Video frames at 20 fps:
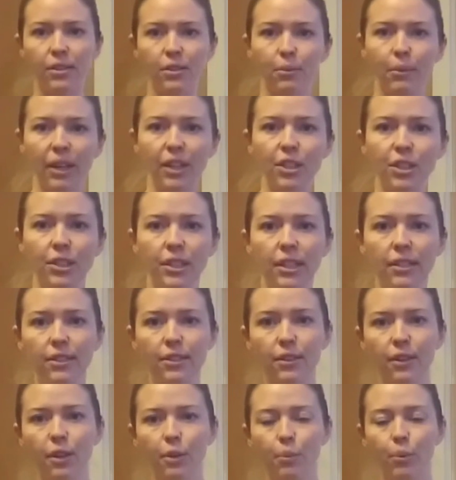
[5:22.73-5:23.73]
So my
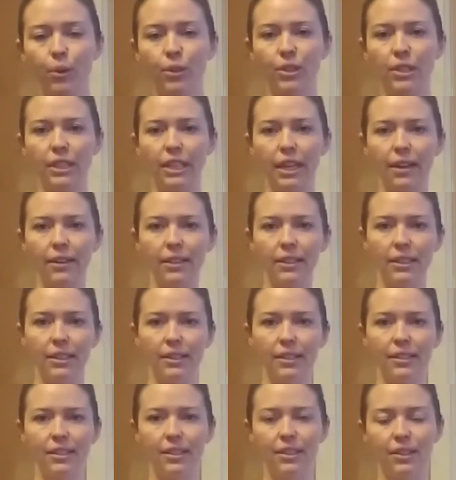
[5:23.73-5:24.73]
shins are going to push down into
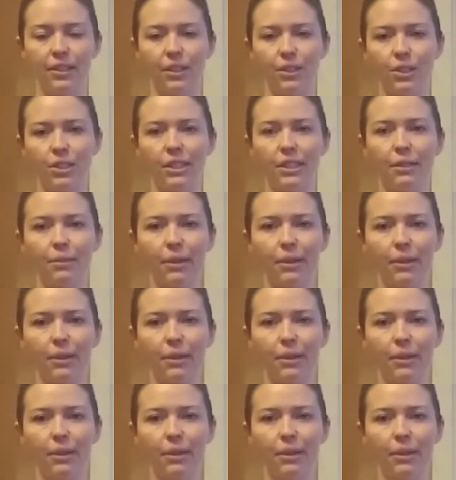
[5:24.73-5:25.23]
this cushion.